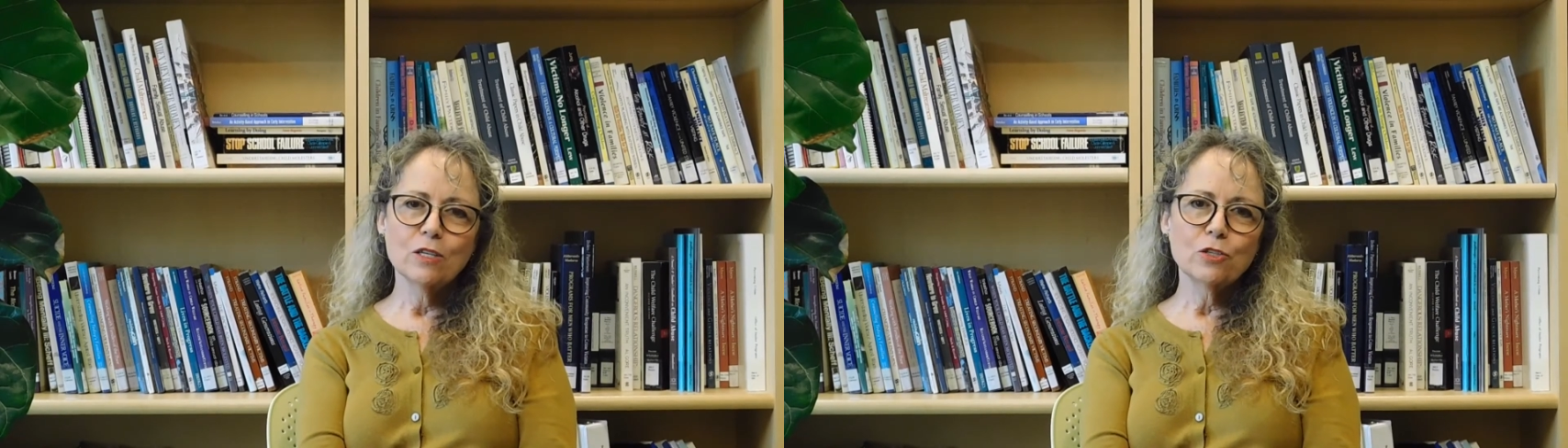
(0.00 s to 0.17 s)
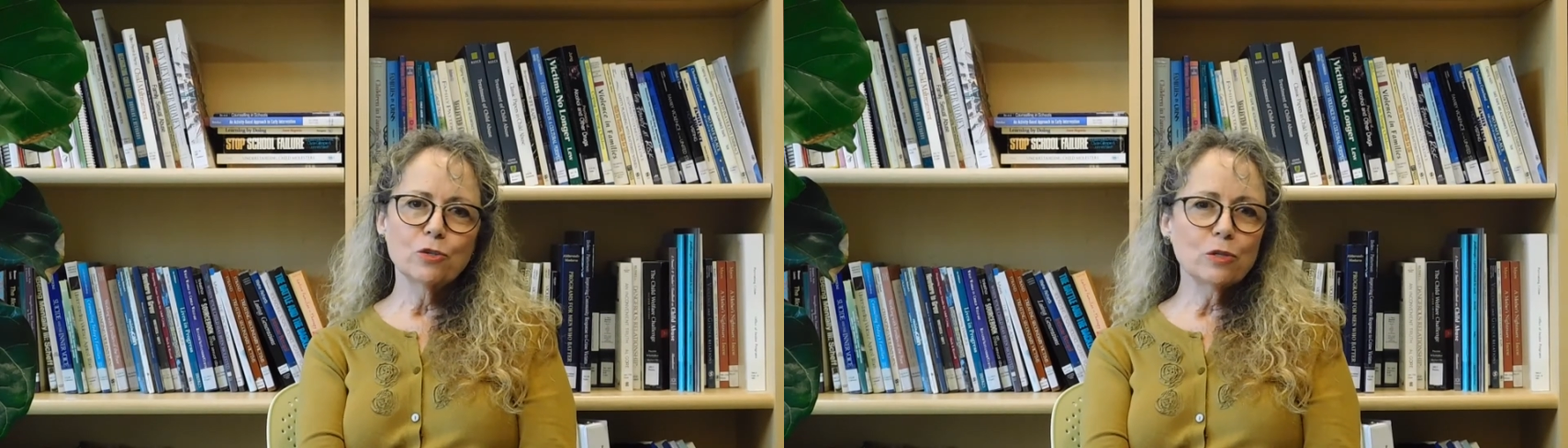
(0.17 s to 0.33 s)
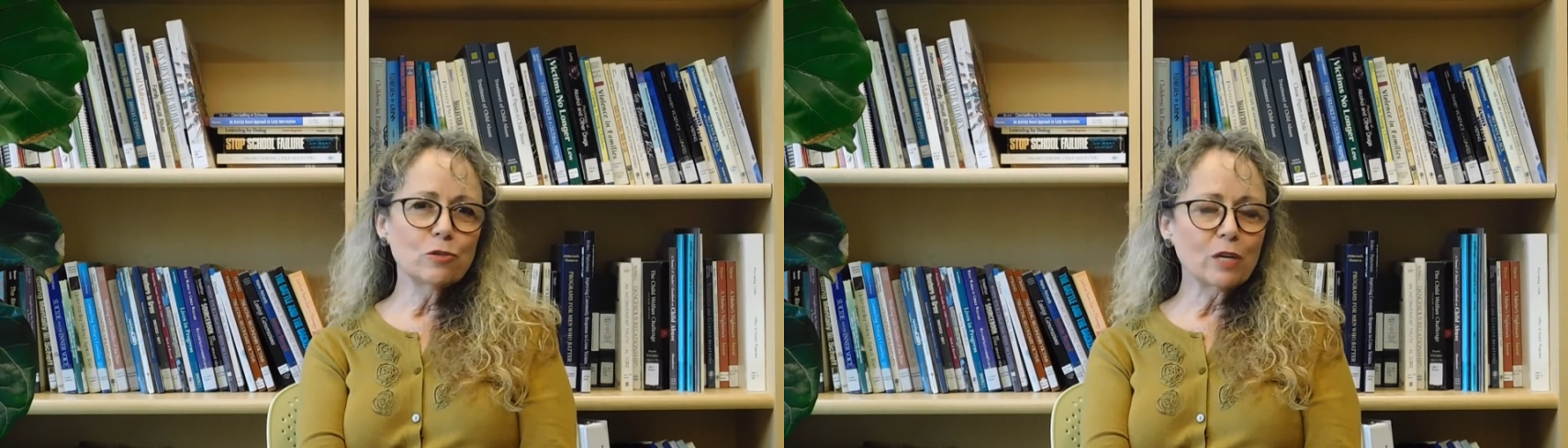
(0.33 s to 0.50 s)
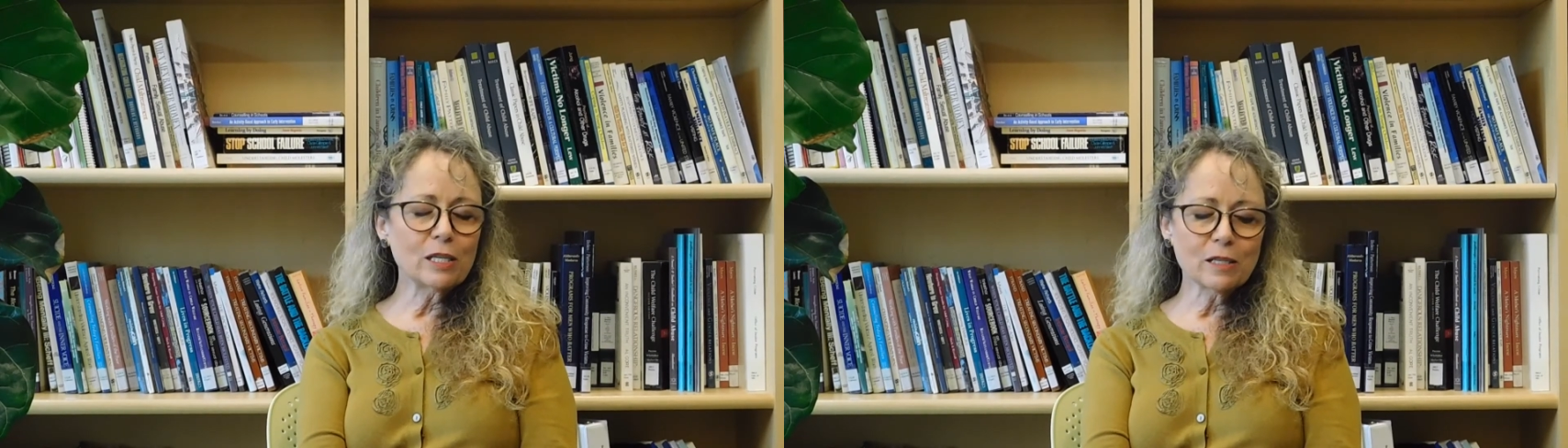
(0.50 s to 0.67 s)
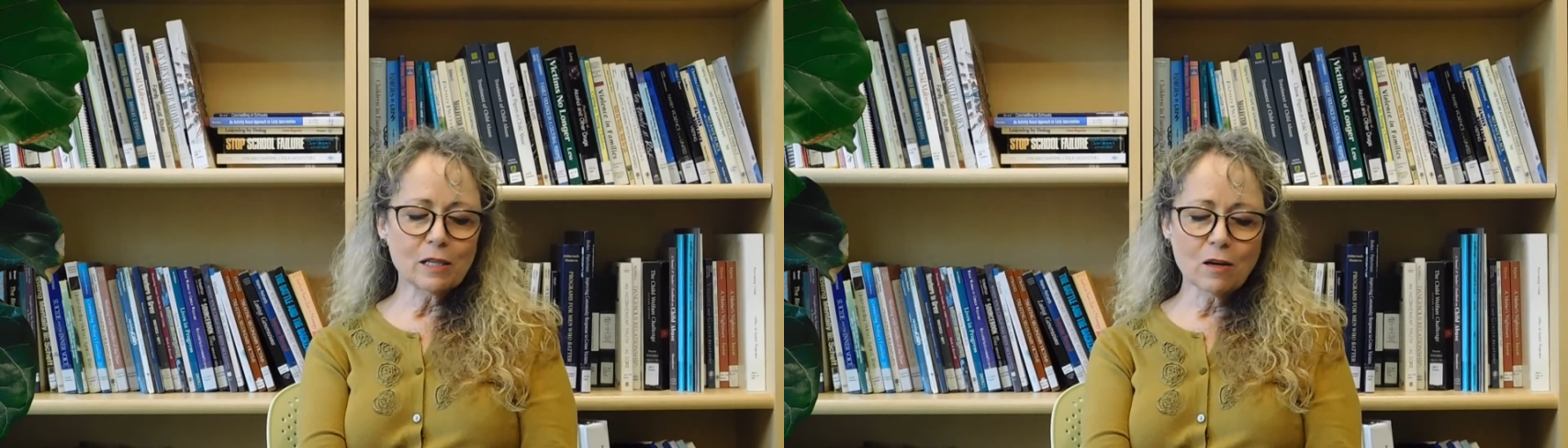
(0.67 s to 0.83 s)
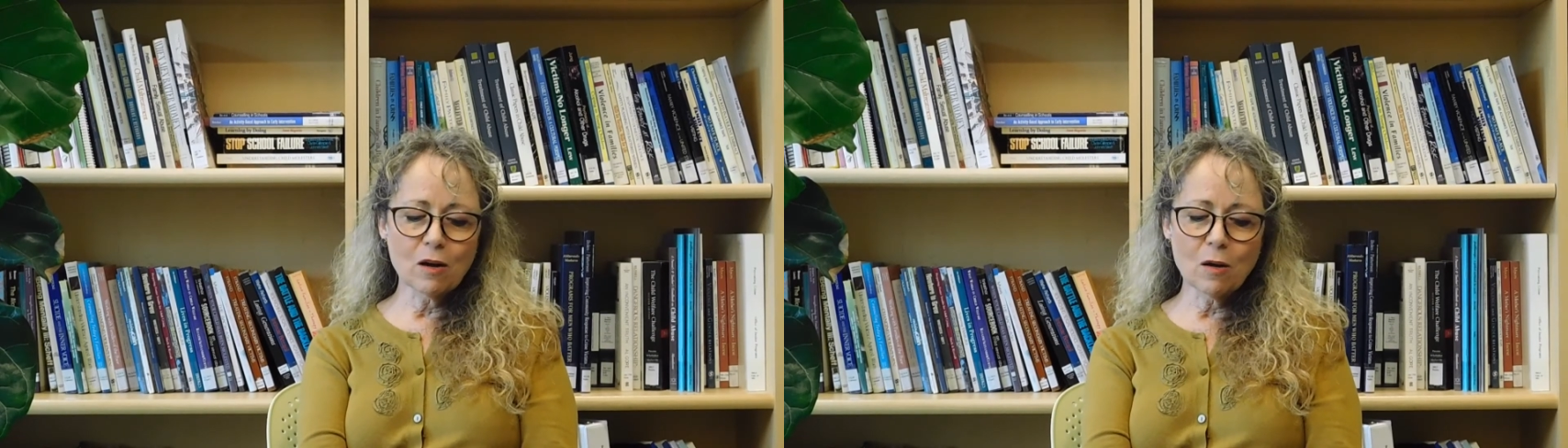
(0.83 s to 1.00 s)
to address
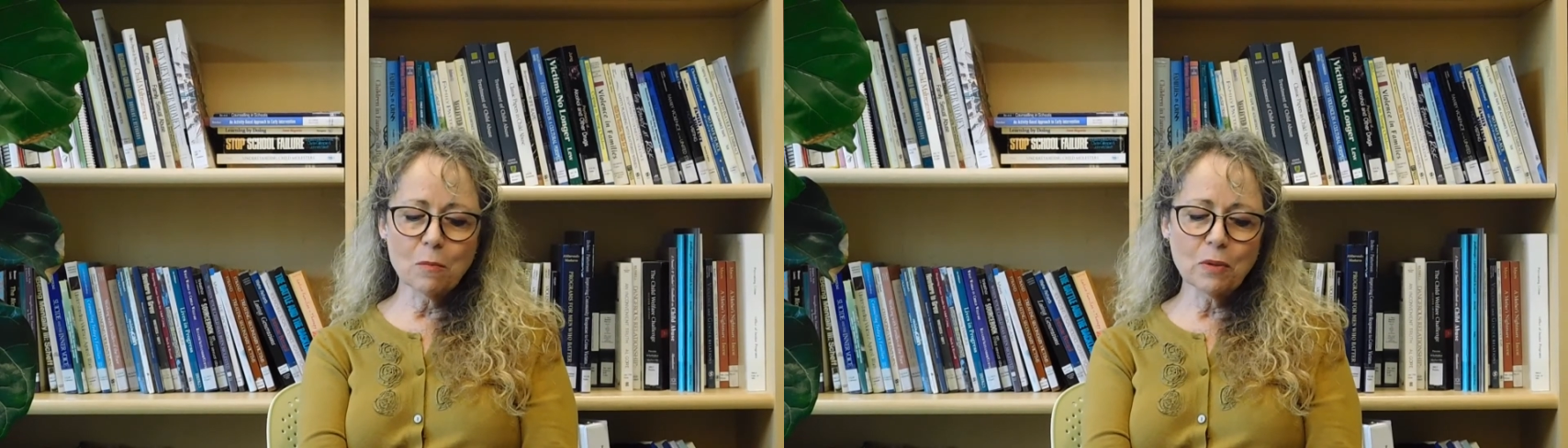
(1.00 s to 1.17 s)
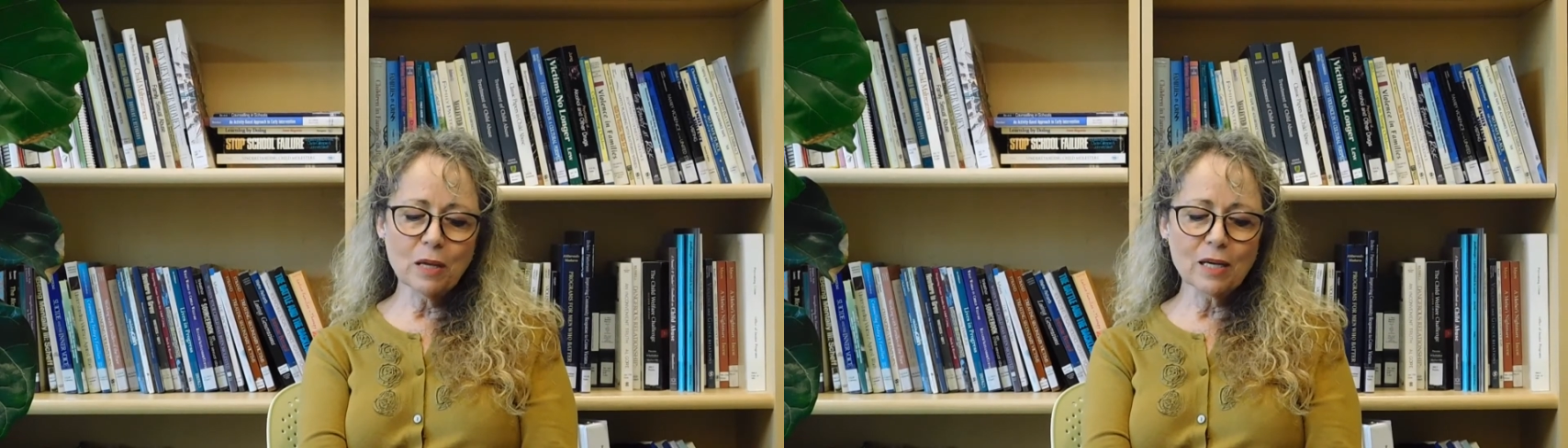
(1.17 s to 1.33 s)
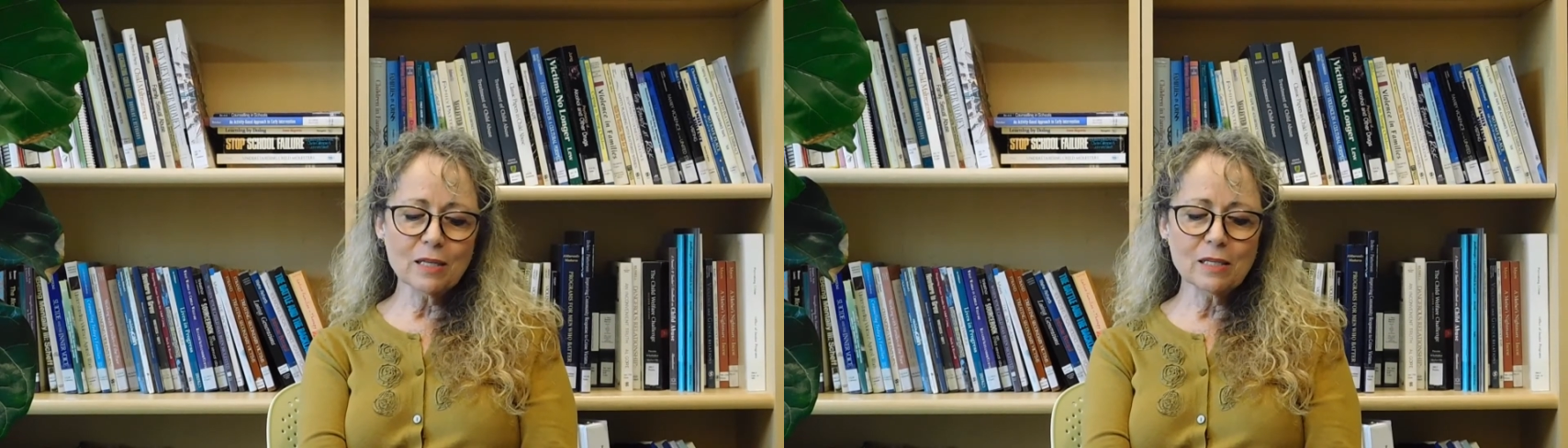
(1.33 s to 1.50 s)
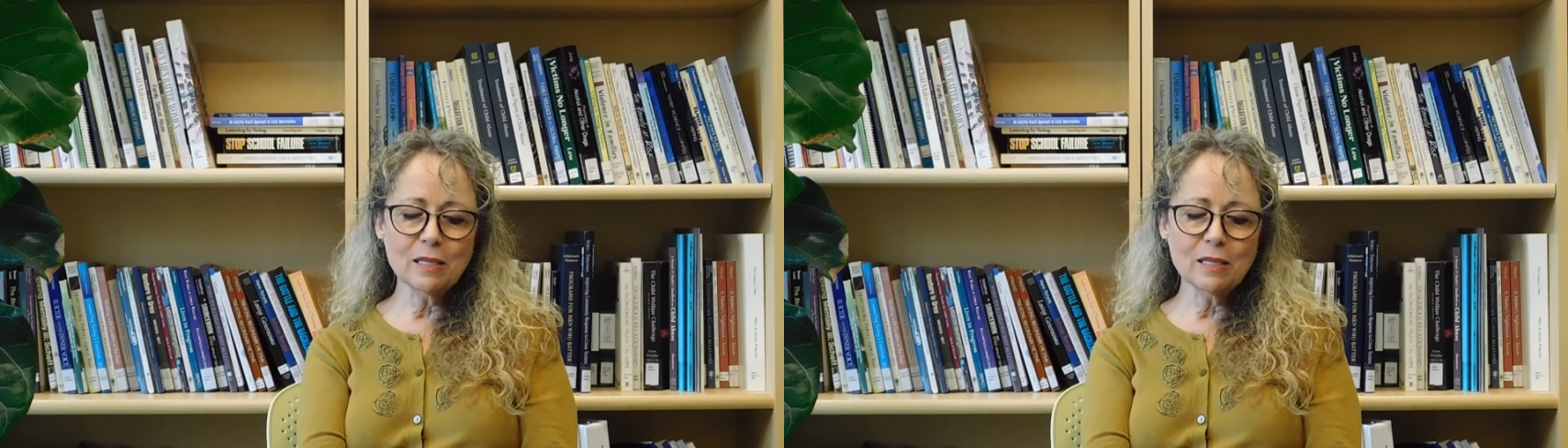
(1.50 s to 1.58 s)
the complex